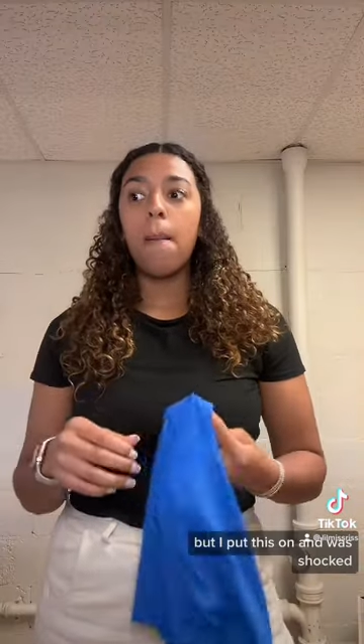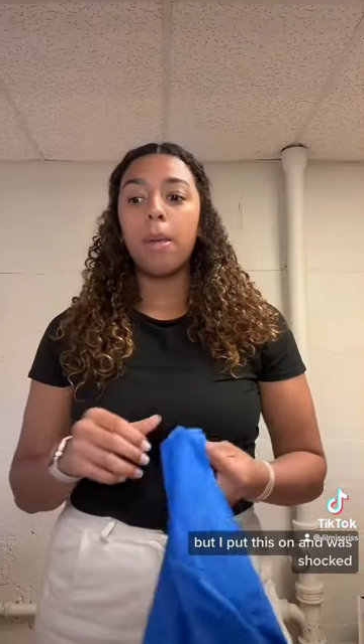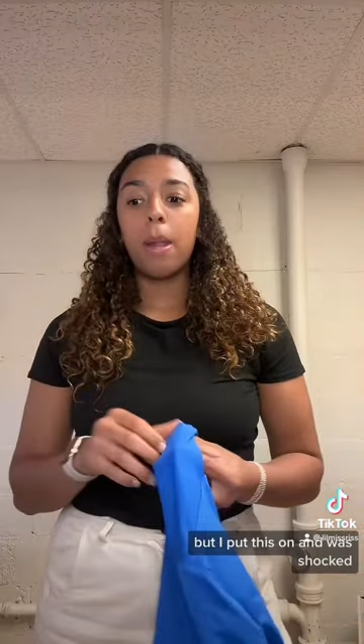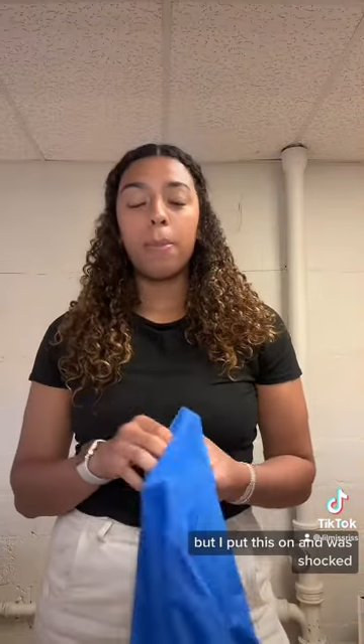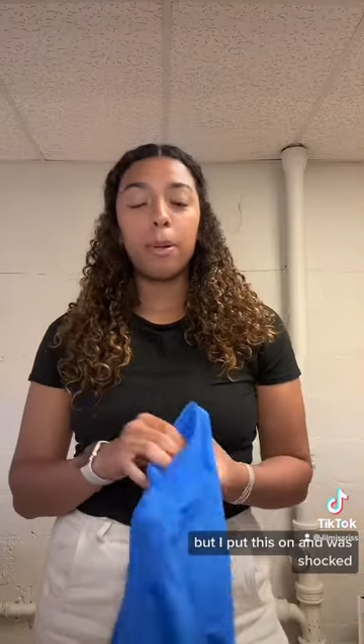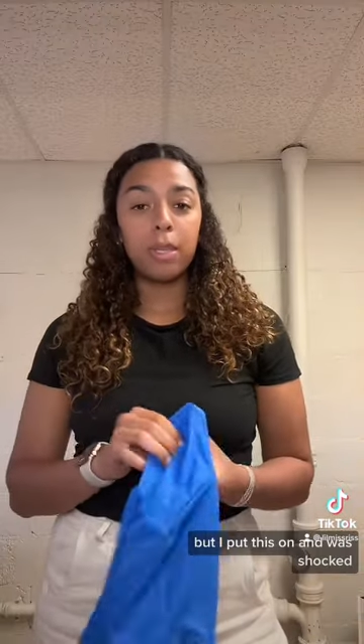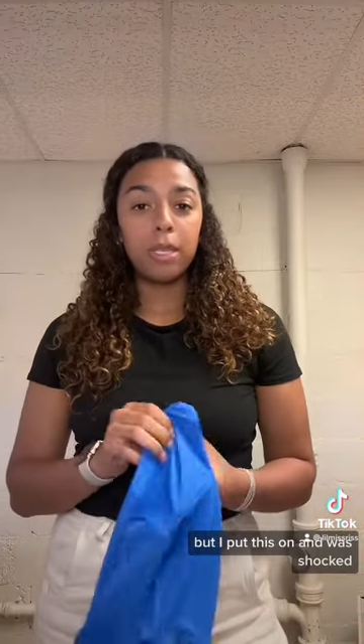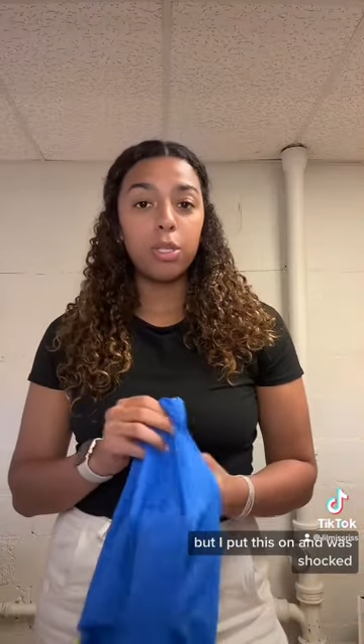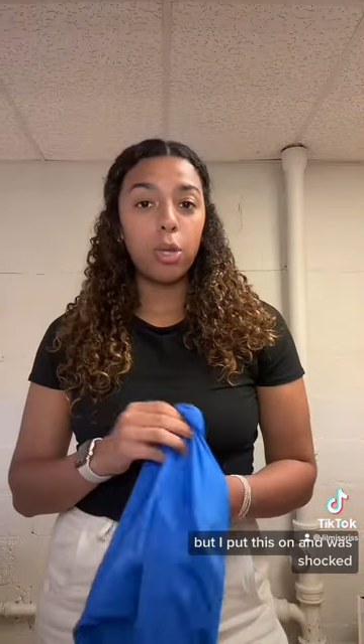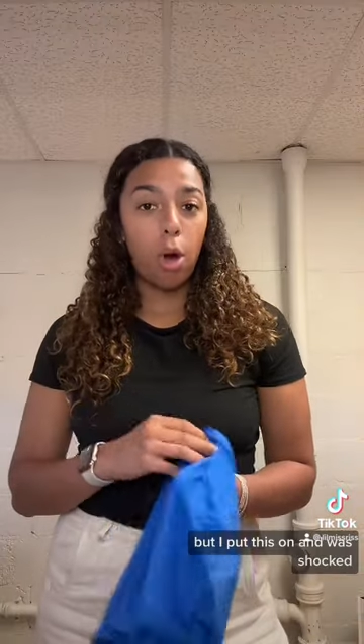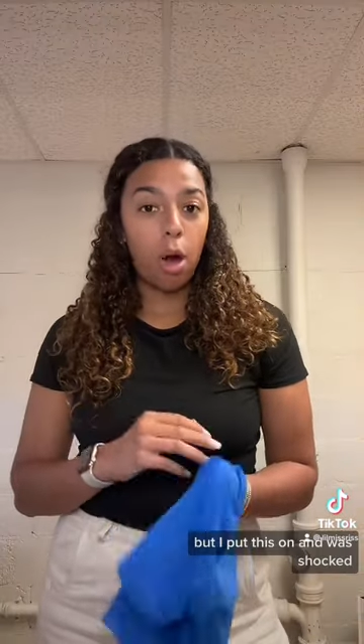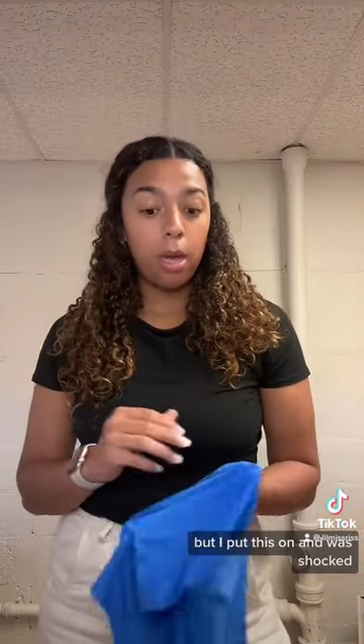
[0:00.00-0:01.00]
but I put this
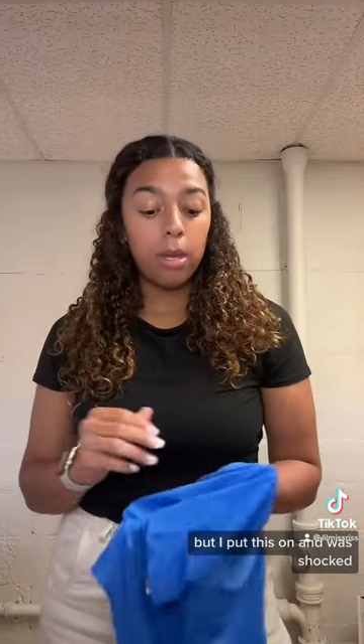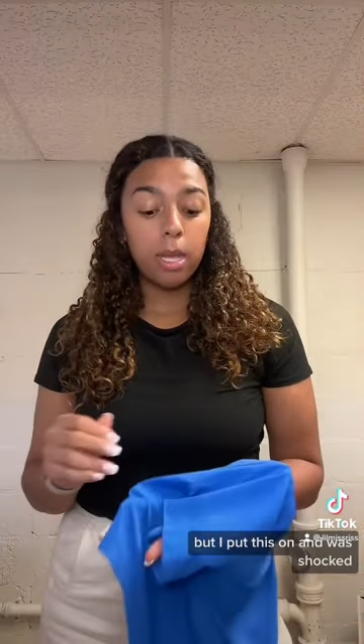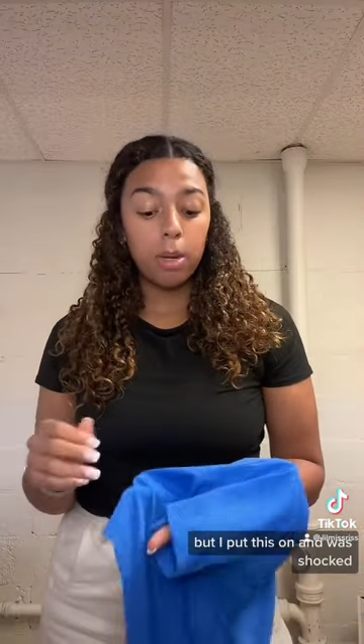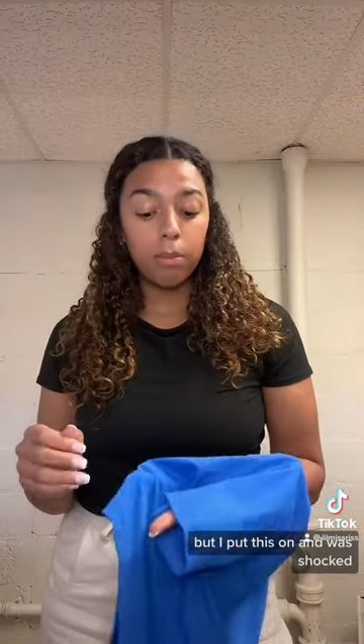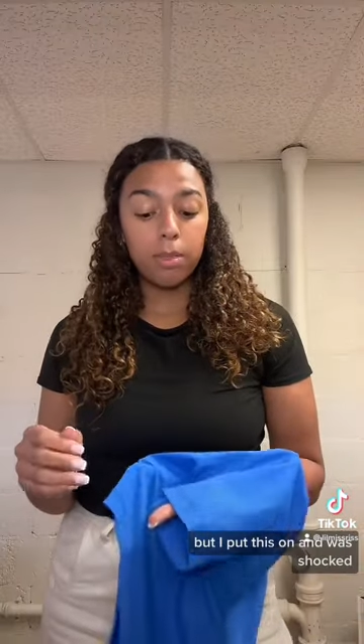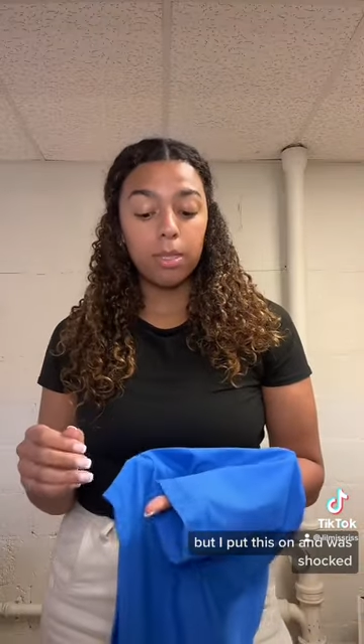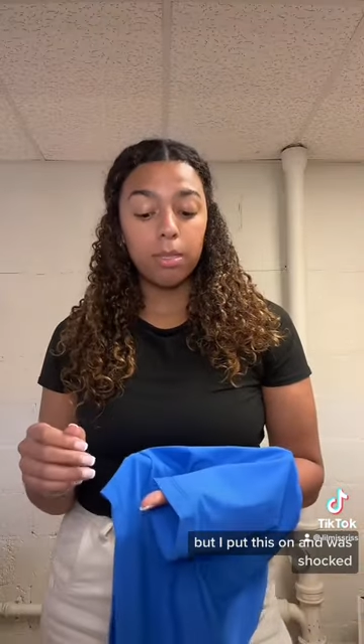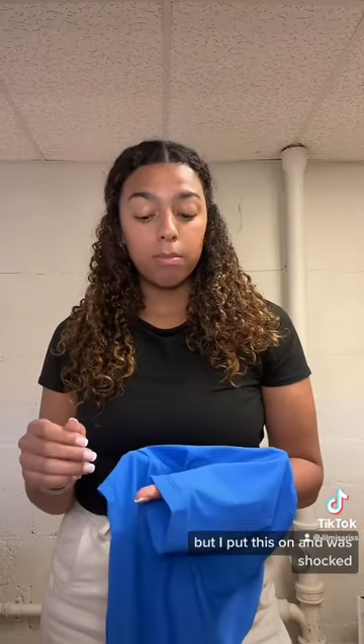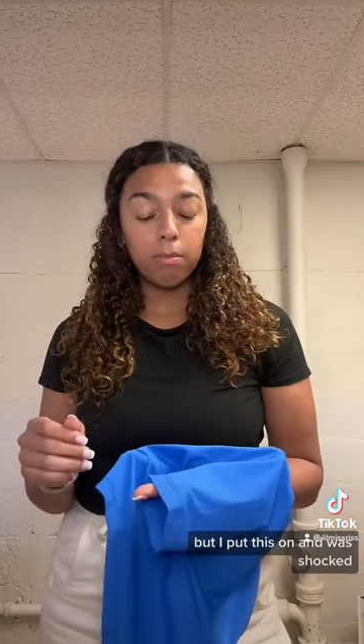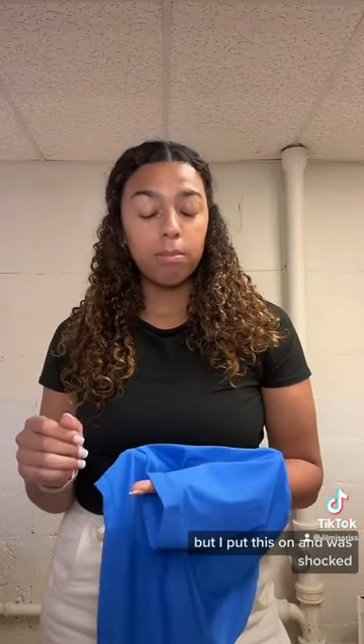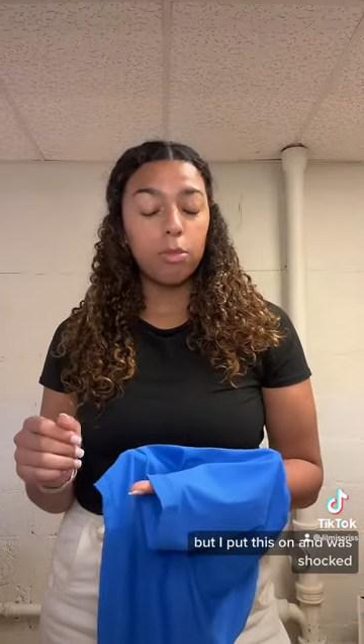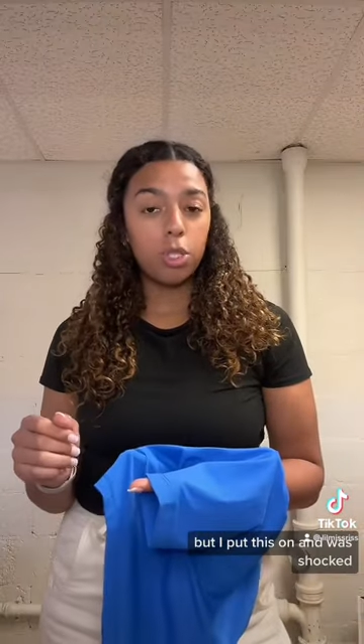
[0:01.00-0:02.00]
on and was
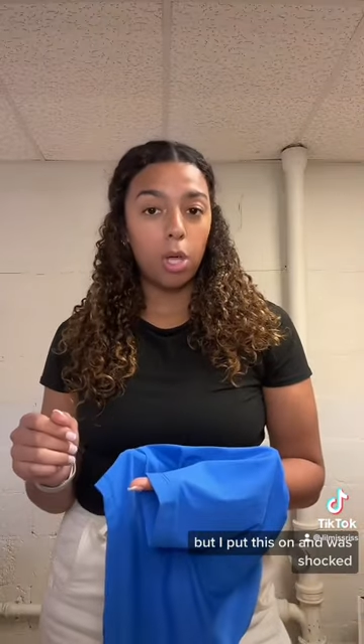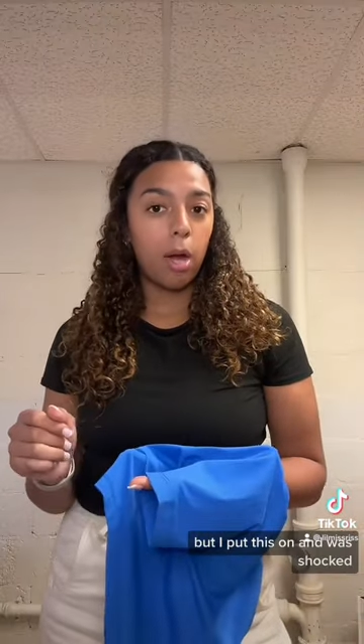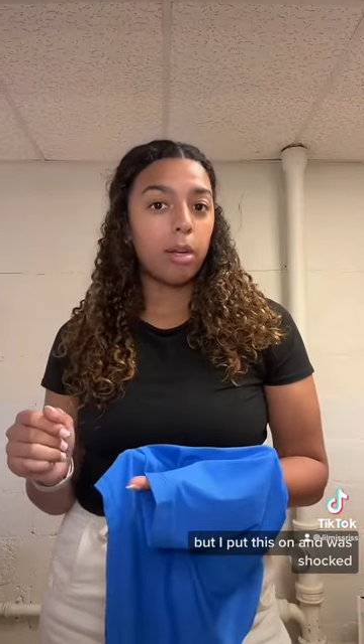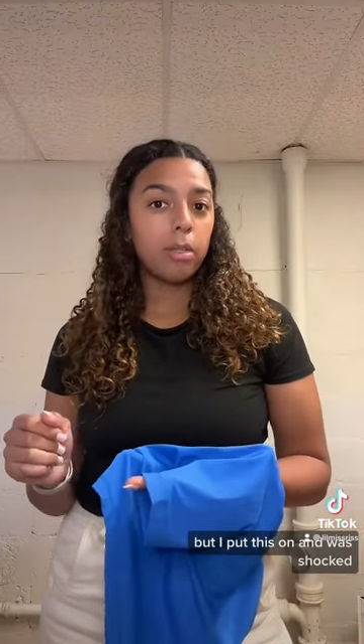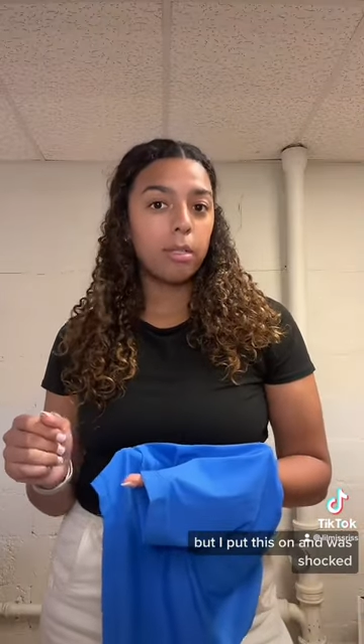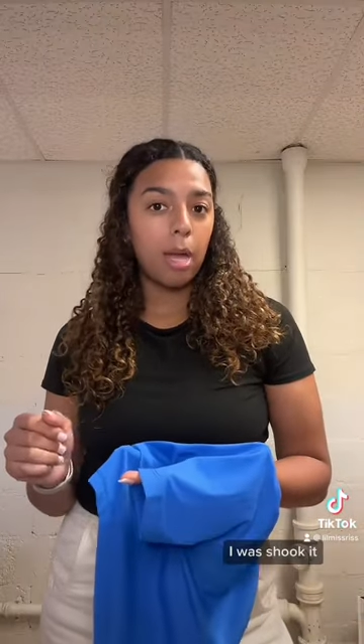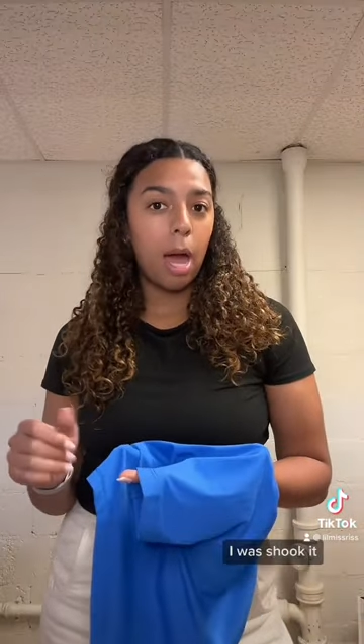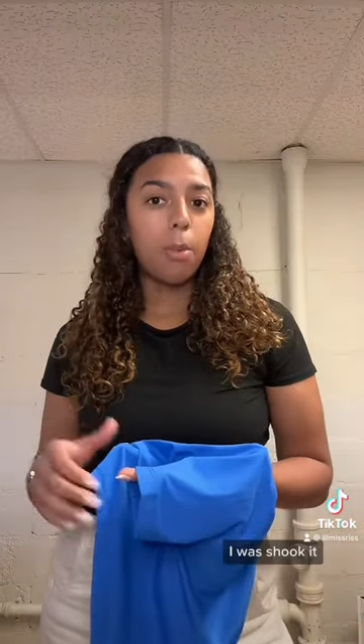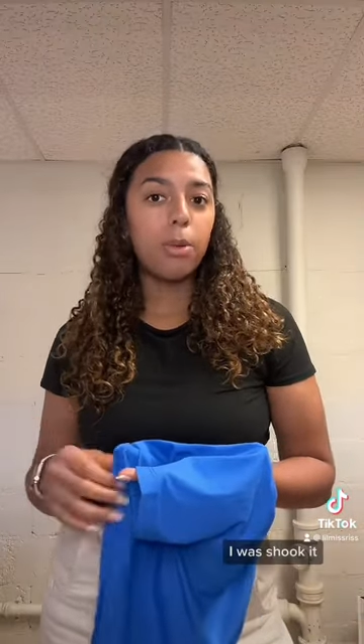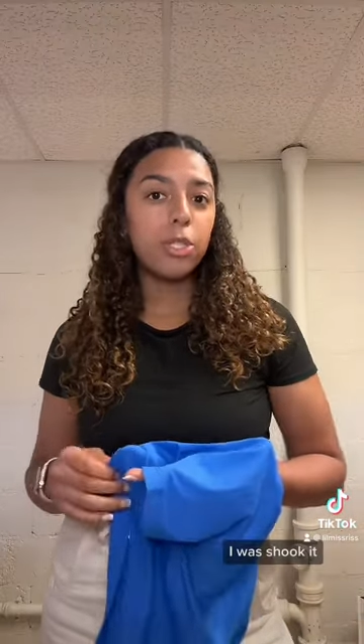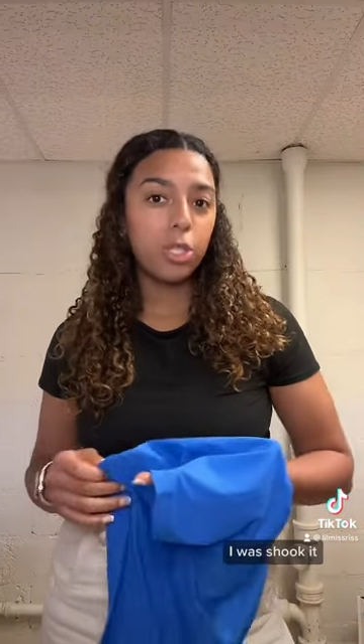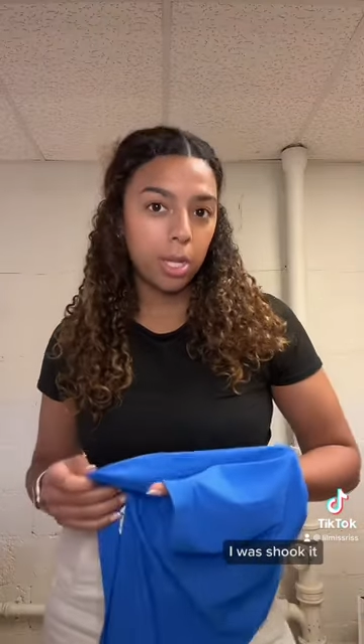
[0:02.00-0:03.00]
shocked. I
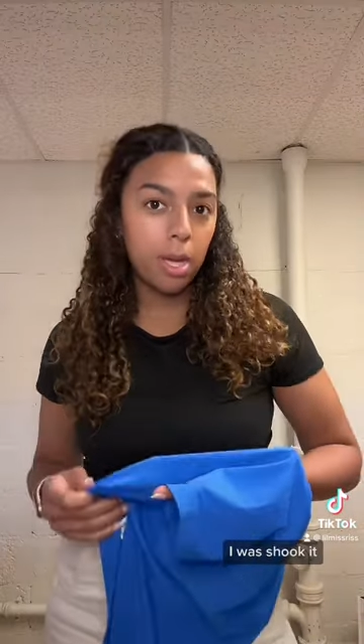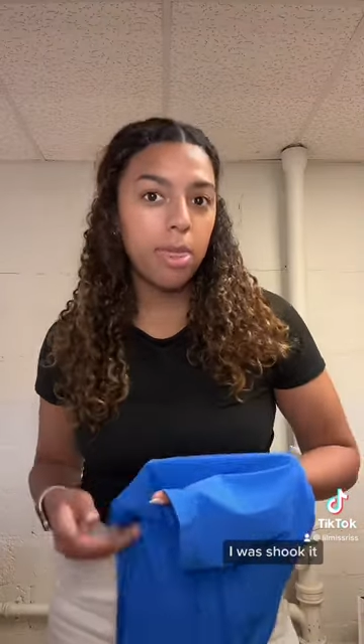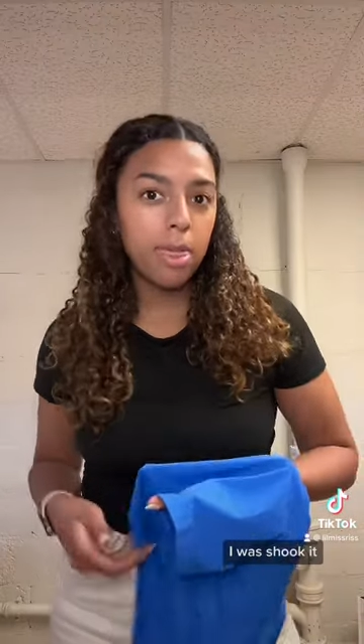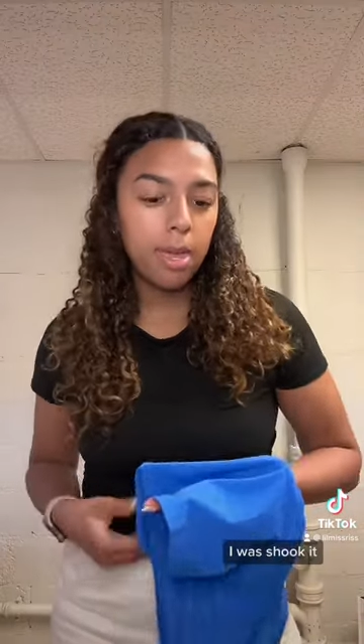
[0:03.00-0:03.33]
was shooketh.